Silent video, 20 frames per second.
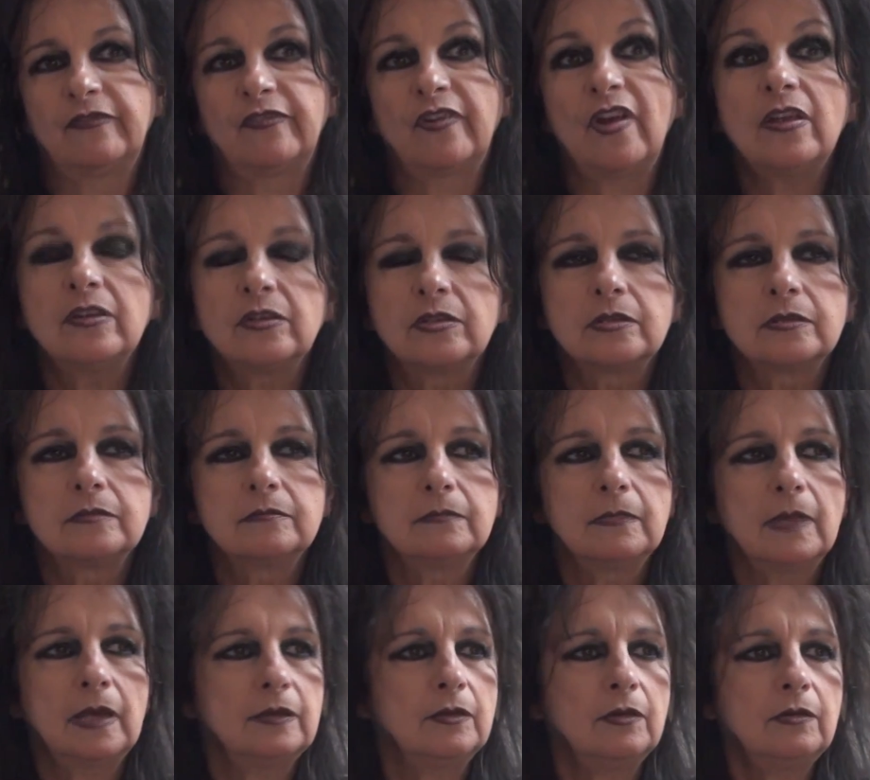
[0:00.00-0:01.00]
French?
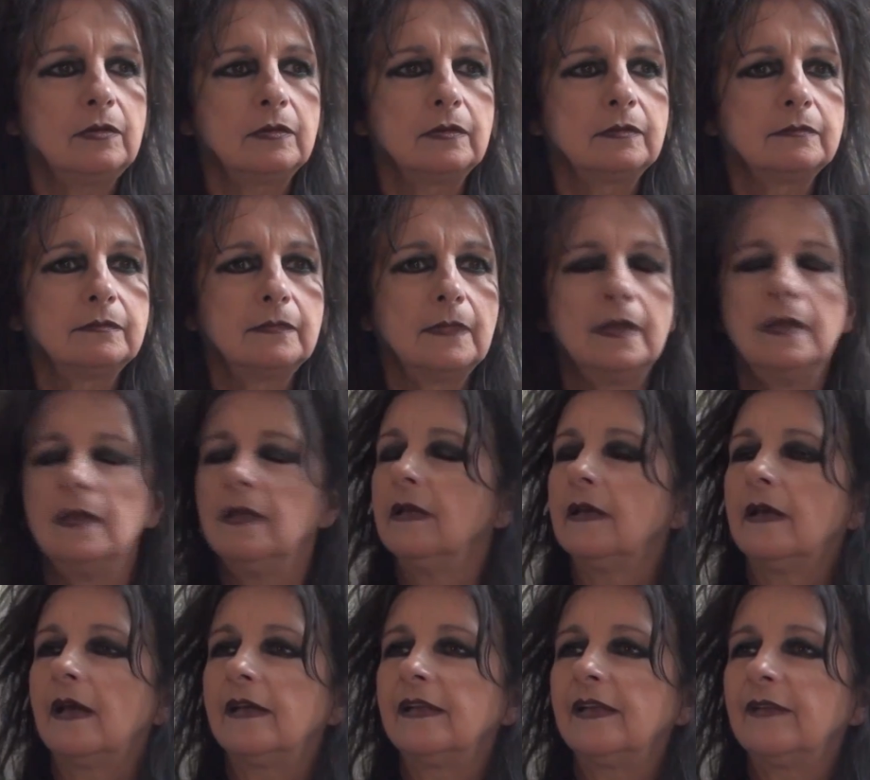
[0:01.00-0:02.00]
I don't know.
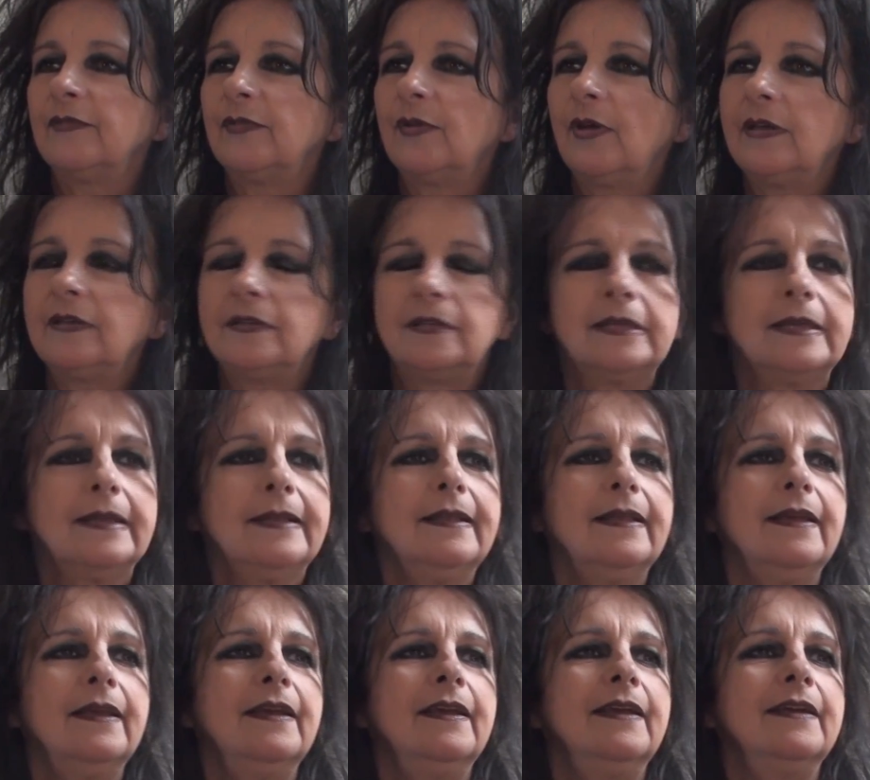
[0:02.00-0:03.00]
I have no idea.
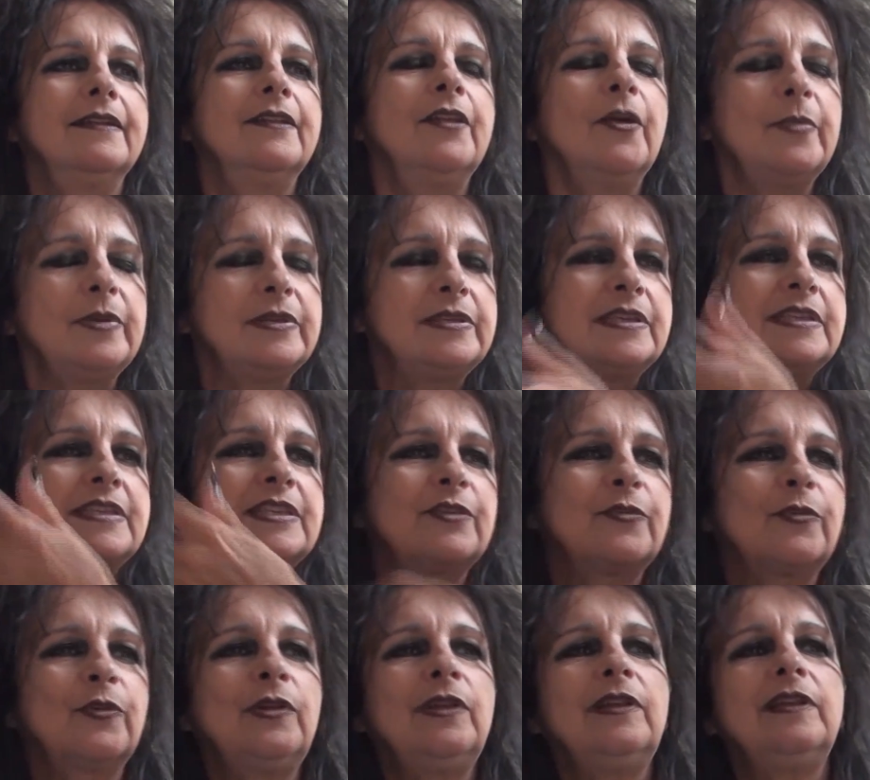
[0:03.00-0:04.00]
No, but it's
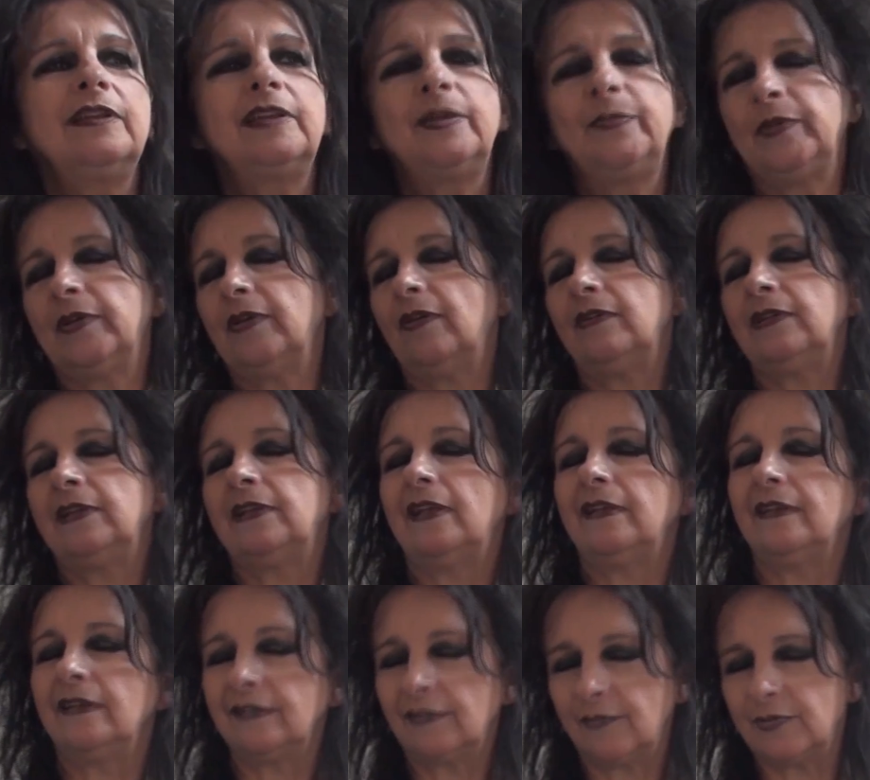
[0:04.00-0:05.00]
a really typical
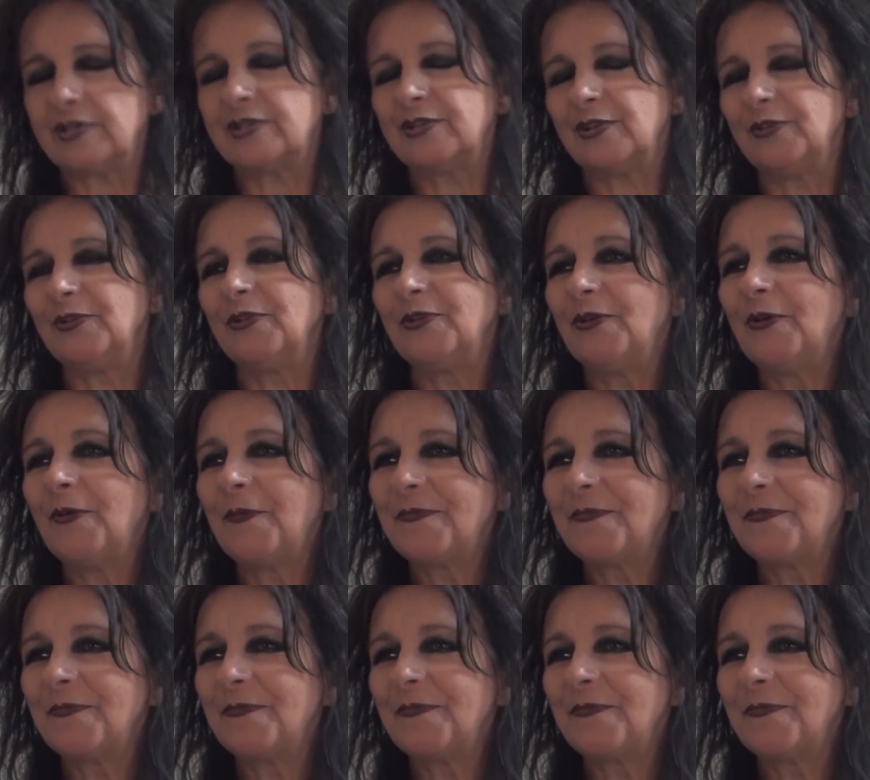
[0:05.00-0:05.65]
Italian question, you know.